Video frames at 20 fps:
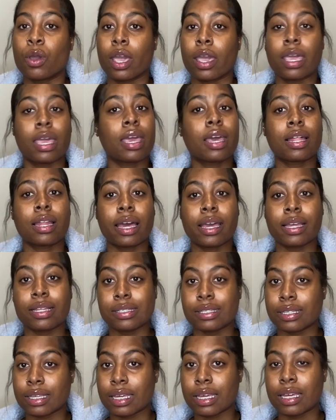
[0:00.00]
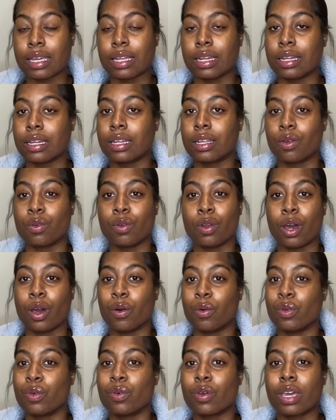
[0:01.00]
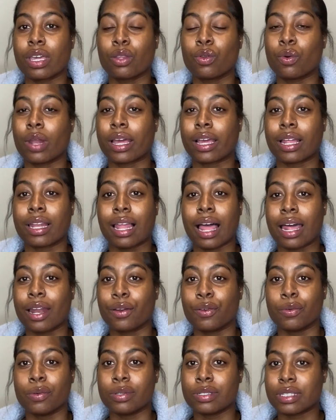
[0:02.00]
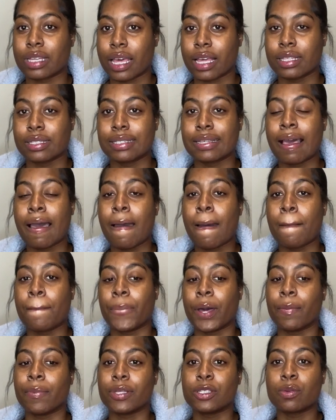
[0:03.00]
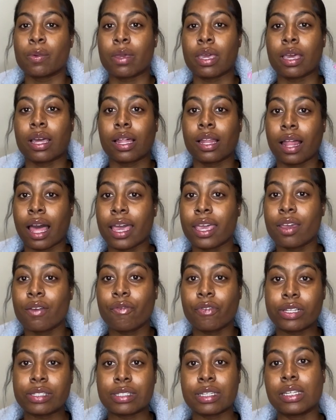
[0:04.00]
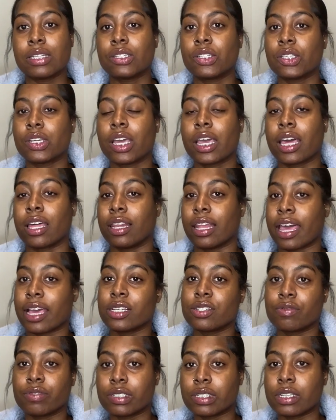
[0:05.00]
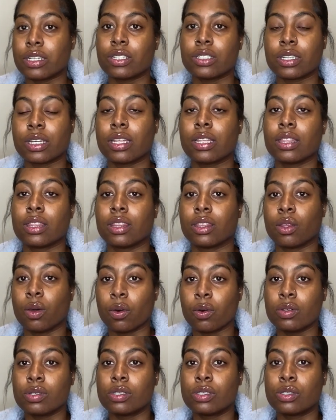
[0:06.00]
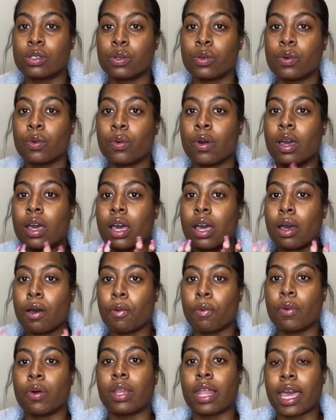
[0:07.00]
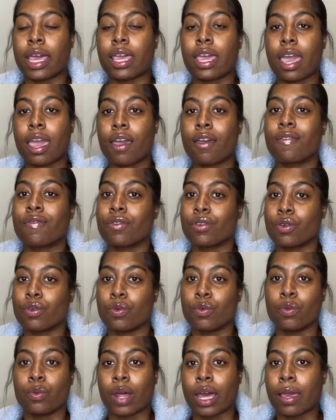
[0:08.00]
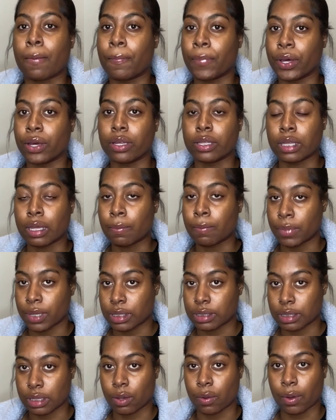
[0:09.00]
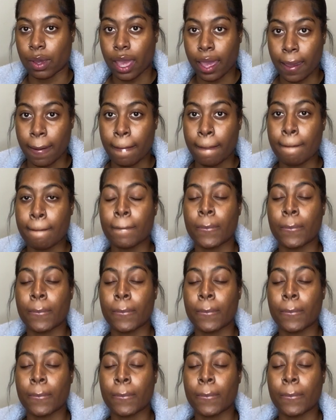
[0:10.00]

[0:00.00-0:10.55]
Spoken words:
get clients in, you could do like a lot of new sets, but between client retention and lash retention, those two will like have you like booked and busy. Okay,